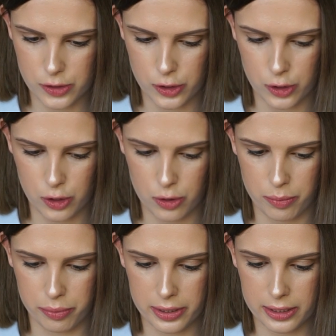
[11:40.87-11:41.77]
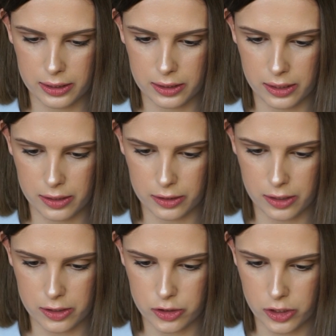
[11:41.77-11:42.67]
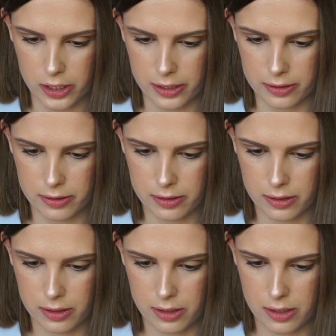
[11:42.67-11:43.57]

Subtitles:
to bring the contrast